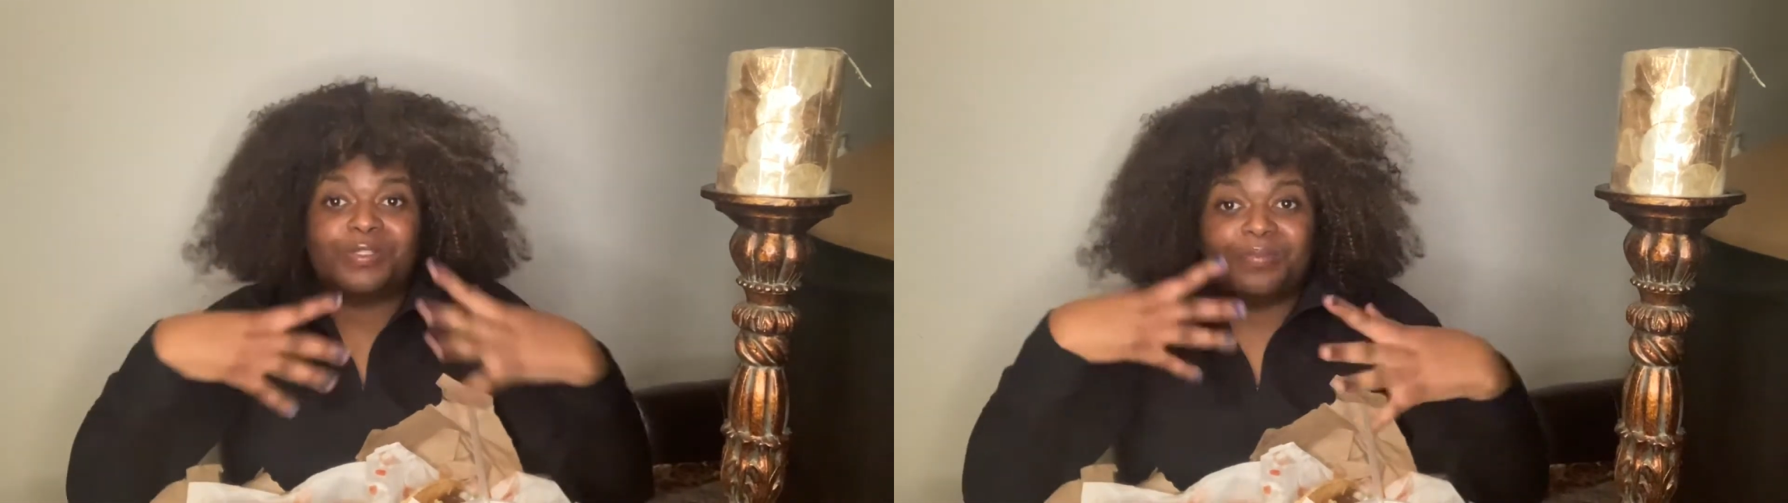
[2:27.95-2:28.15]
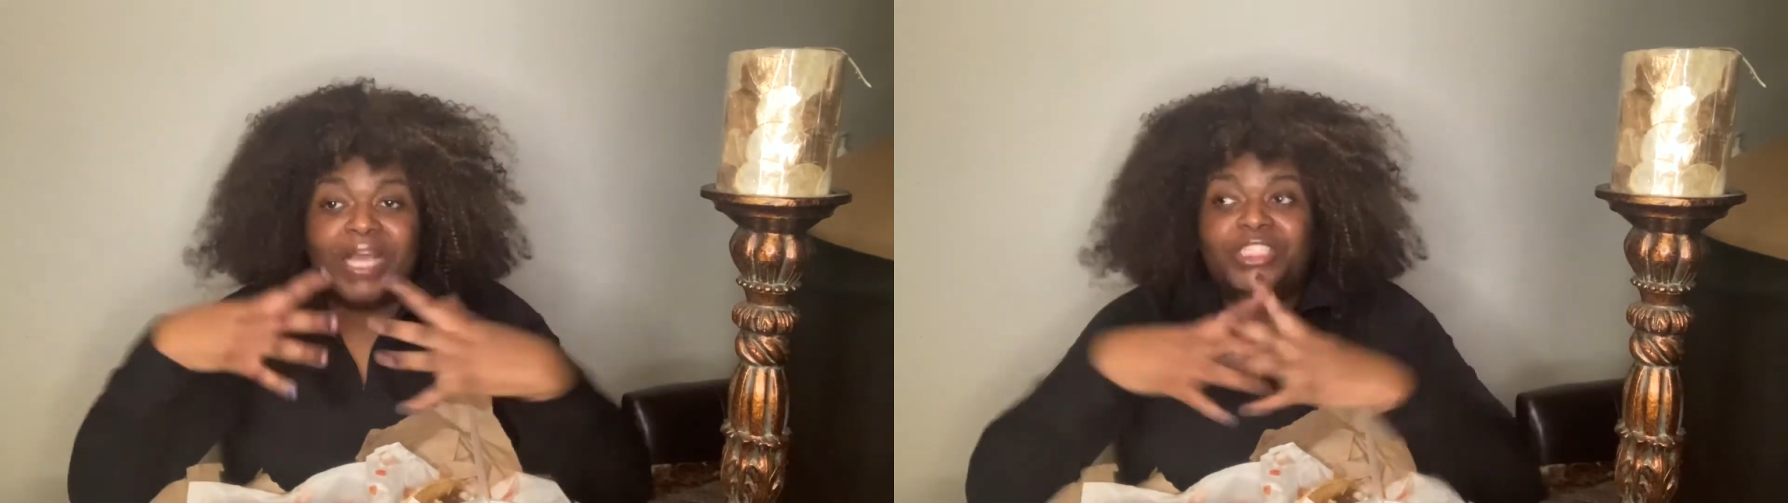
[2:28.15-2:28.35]

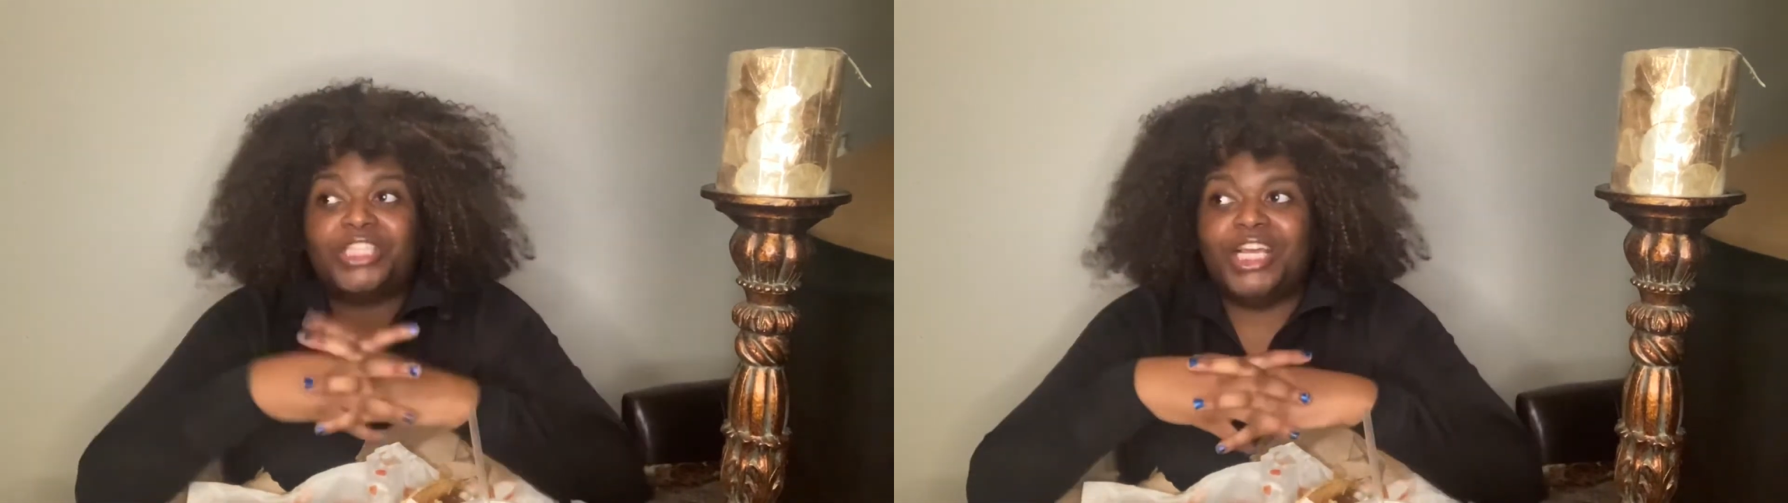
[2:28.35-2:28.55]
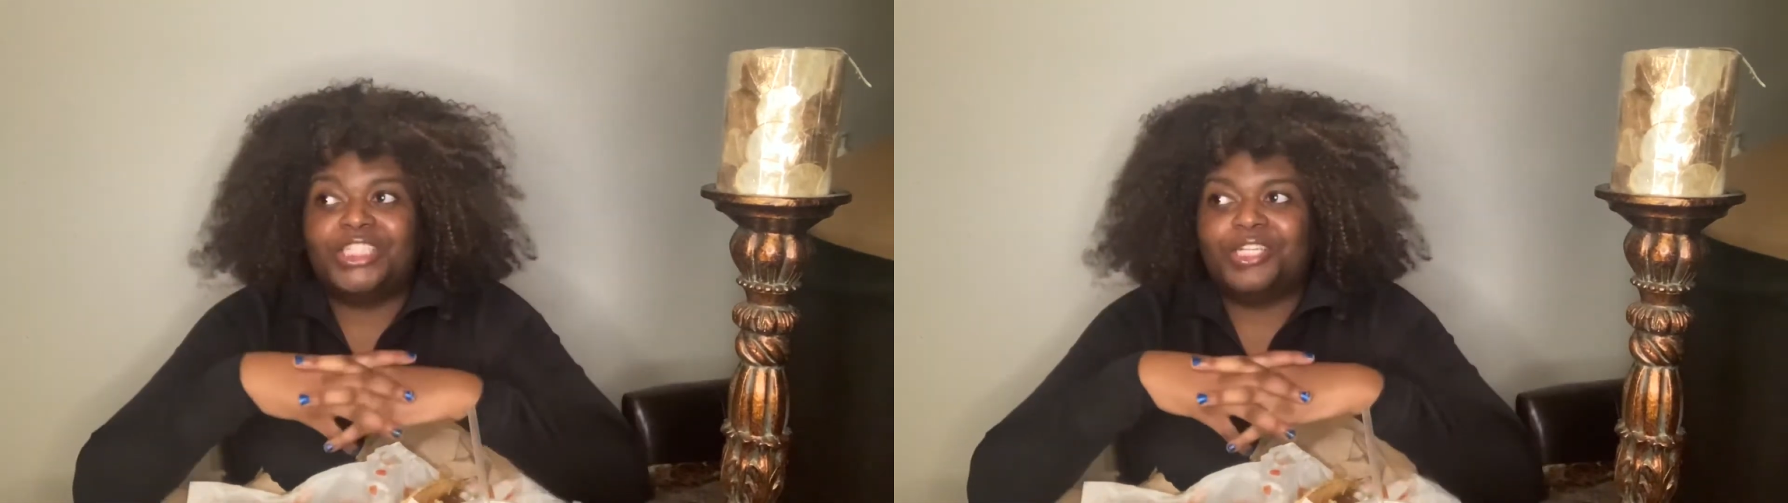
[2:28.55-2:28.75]
might
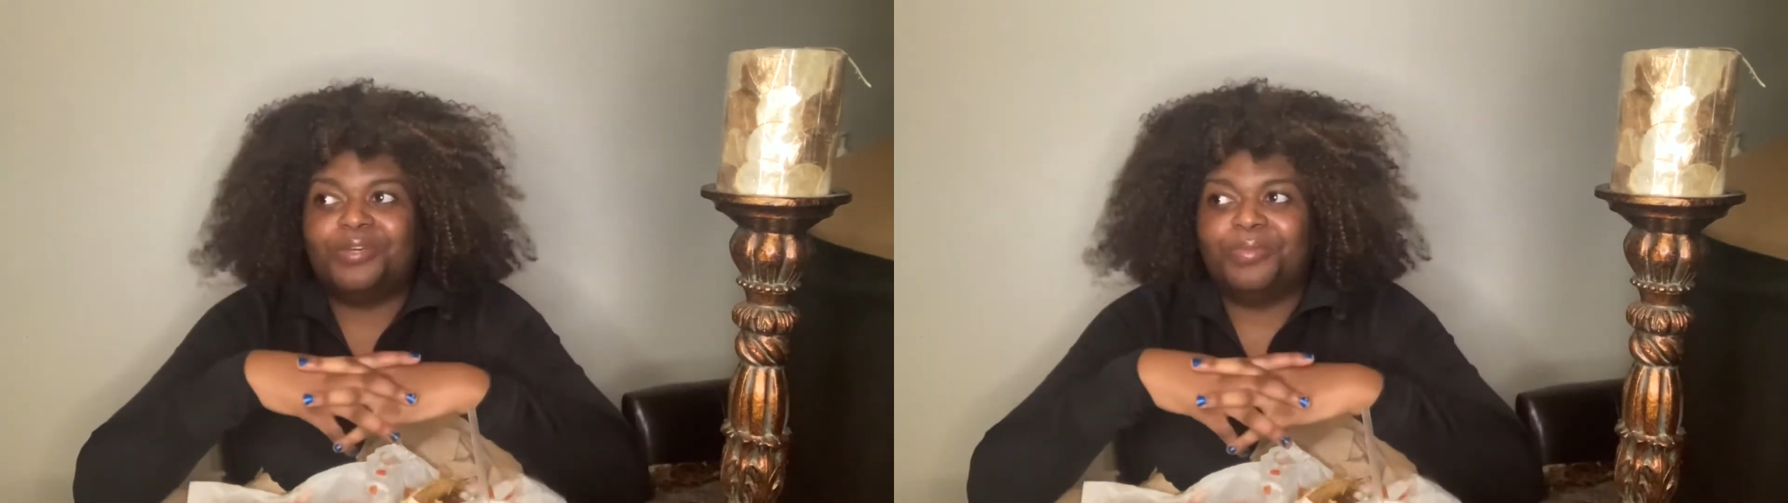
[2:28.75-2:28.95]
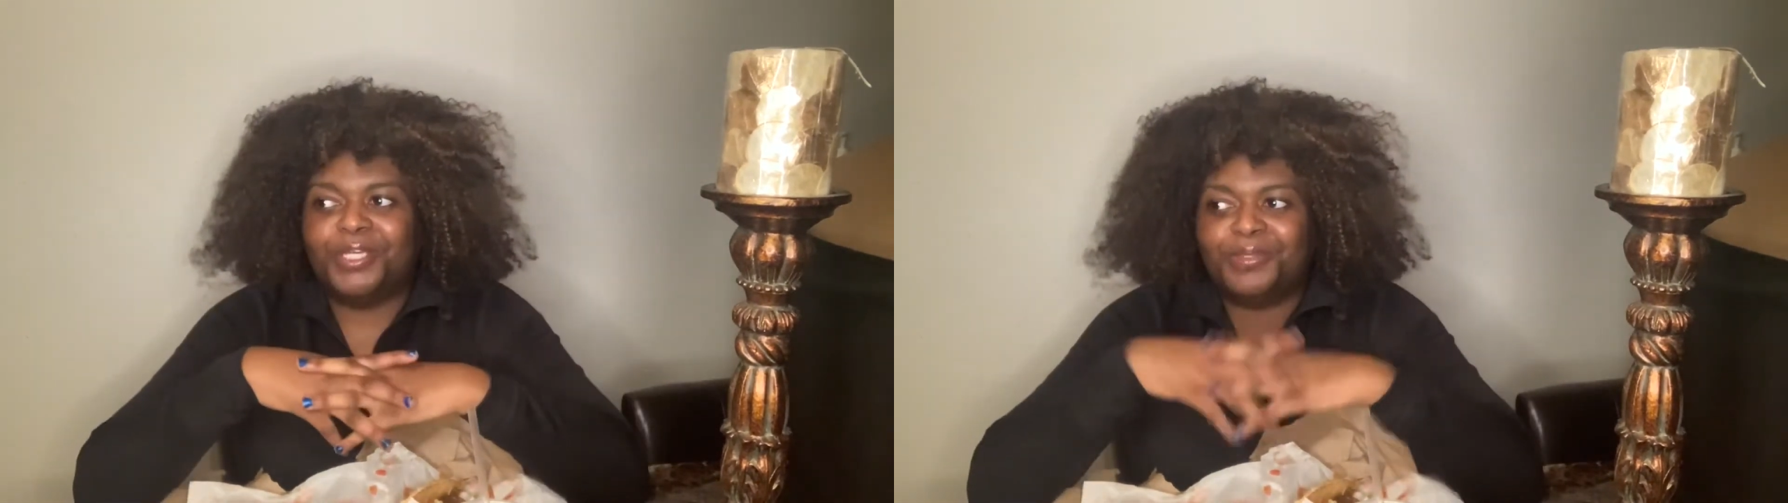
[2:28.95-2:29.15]
change a little
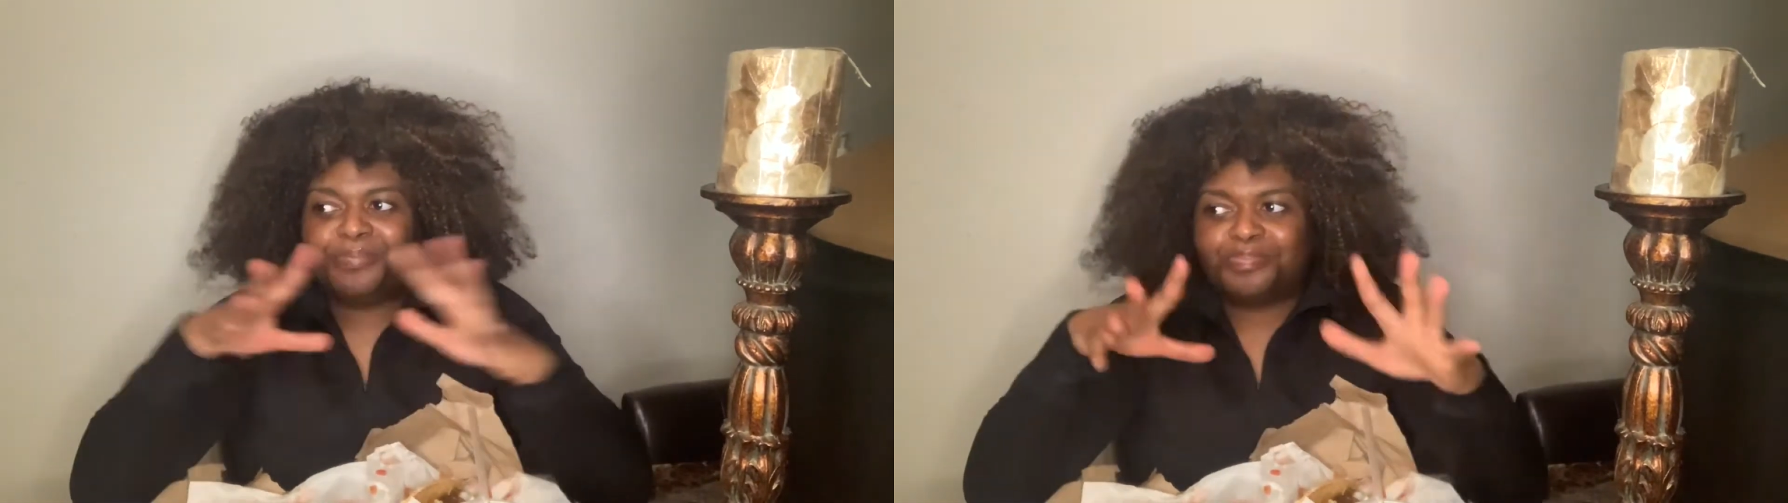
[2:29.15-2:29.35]
bit.